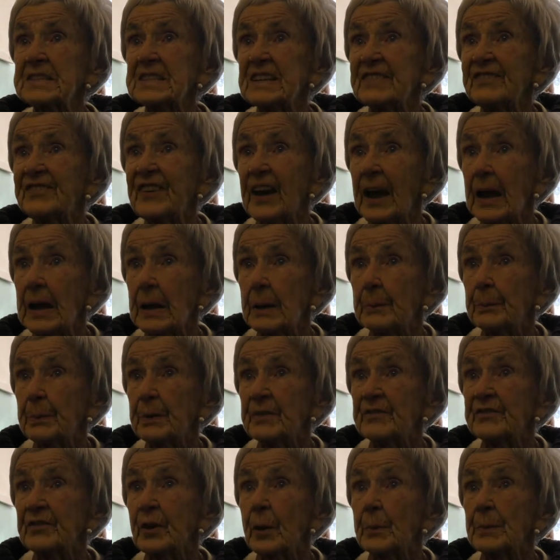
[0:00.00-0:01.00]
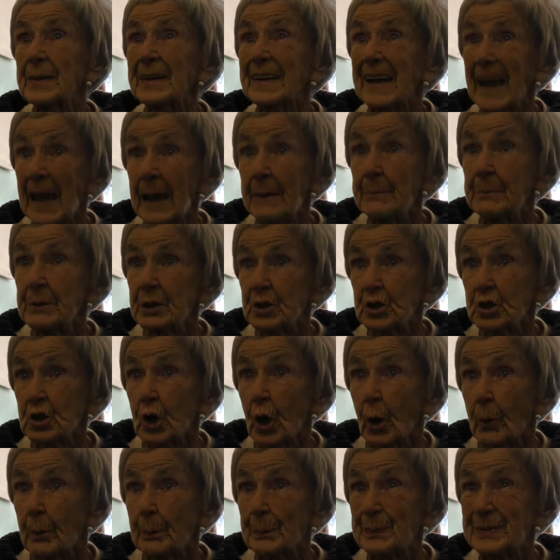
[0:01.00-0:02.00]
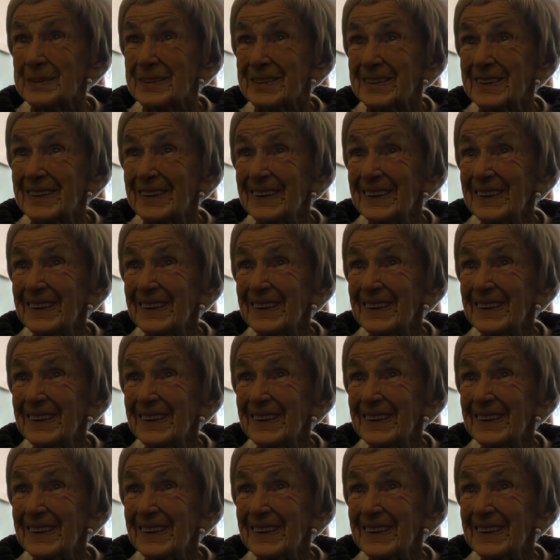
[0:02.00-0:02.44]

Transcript: developing from the chemist shops.